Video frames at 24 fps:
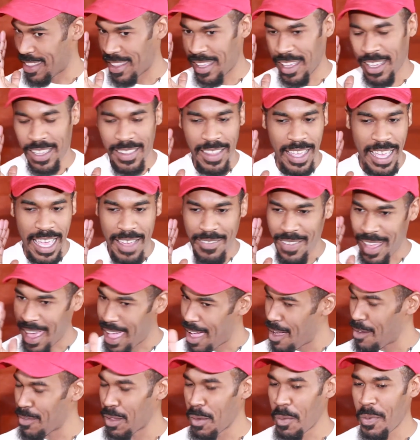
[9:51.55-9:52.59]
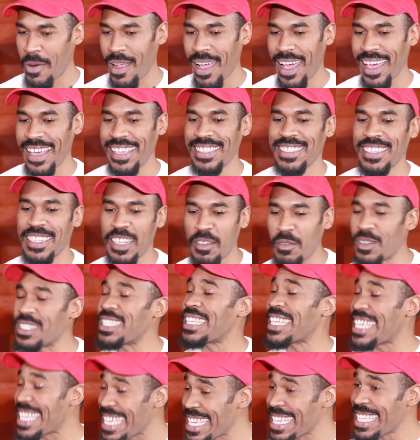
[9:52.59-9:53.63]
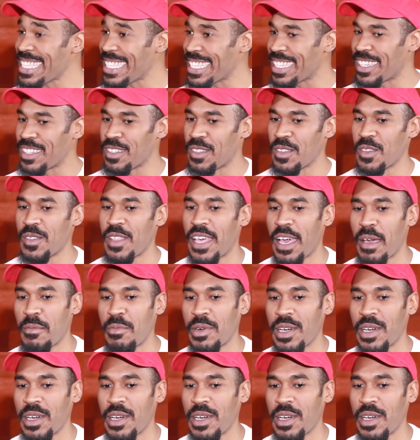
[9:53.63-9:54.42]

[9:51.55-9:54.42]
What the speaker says: They have their eye on the prize, and it was easy to do that.